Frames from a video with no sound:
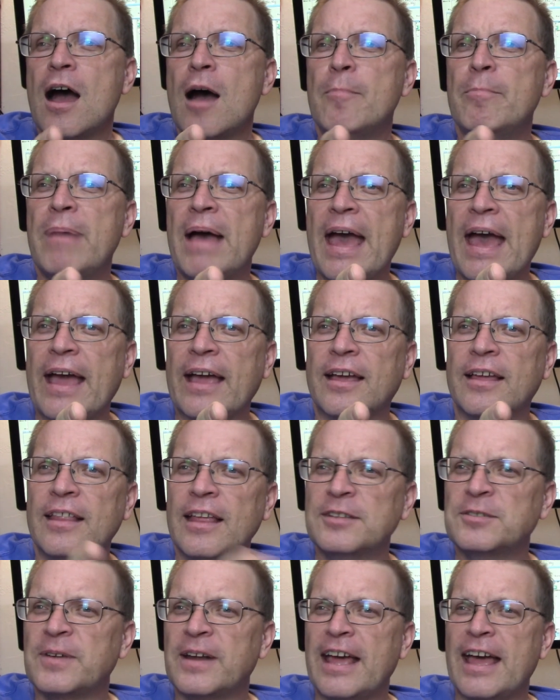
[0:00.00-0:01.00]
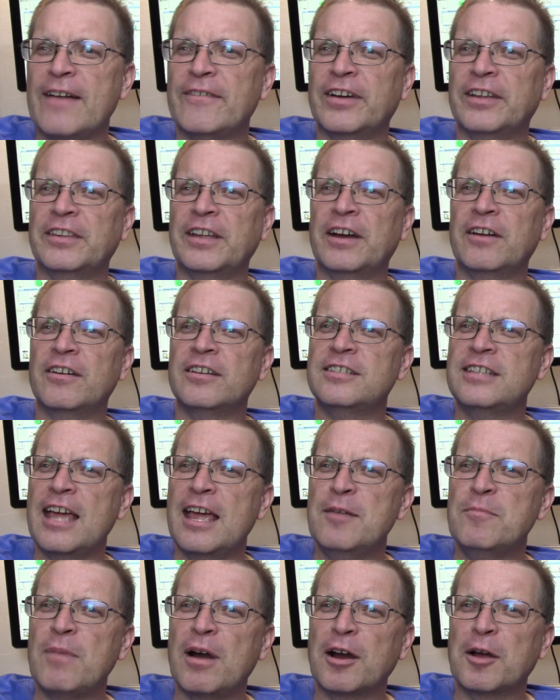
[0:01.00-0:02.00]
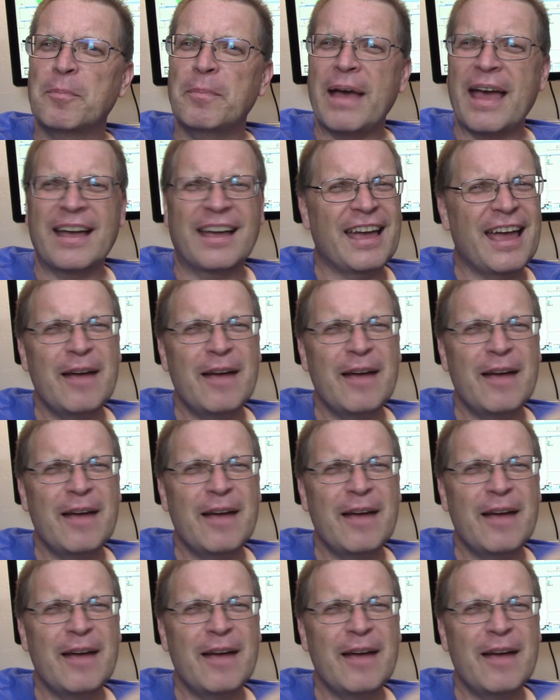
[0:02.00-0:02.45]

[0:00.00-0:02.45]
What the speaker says: bag. That's what I have on there, a 10-mark bag.